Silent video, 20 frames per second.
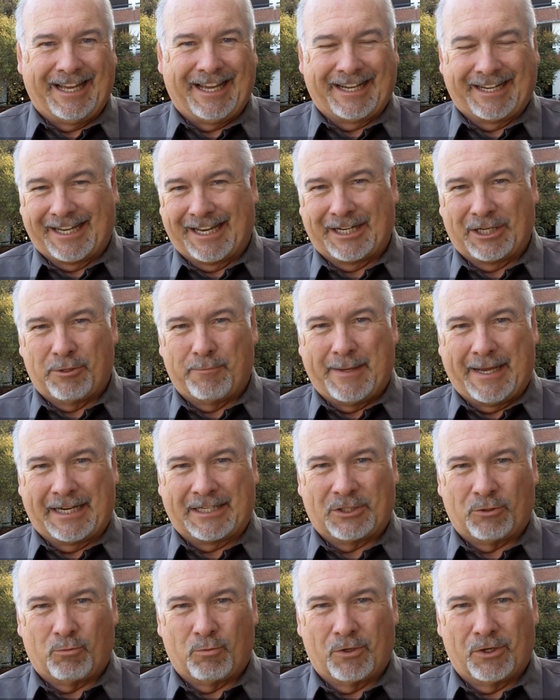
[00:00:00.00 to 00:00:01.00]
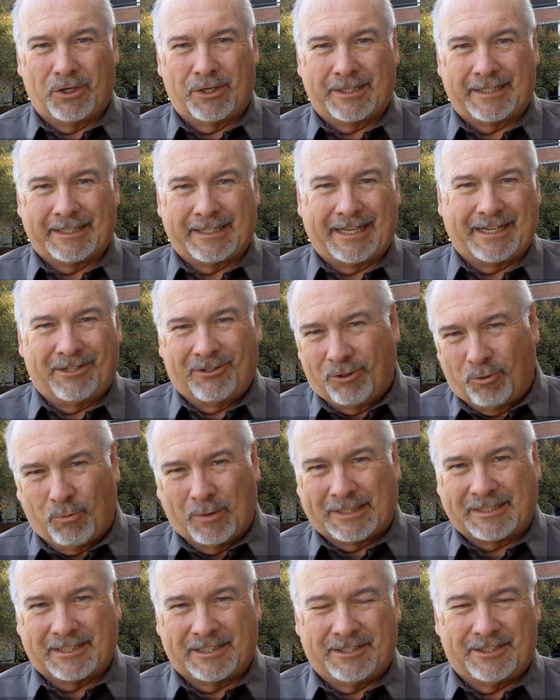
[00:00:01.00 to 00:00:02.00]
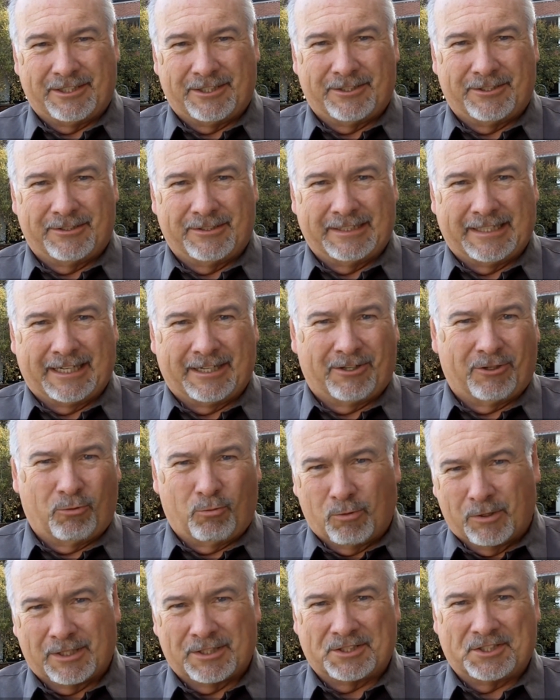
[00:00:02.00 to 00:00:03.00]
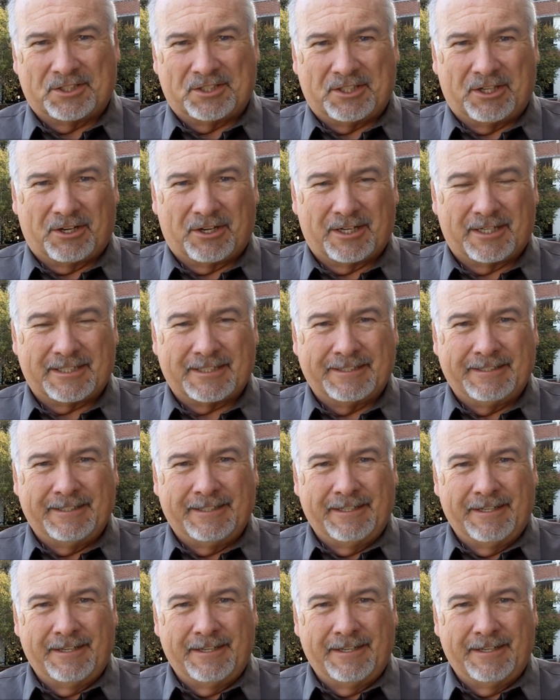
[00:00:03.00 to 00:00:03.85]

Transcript: I got to go back to work and I don't know what to do and I don't know where to start.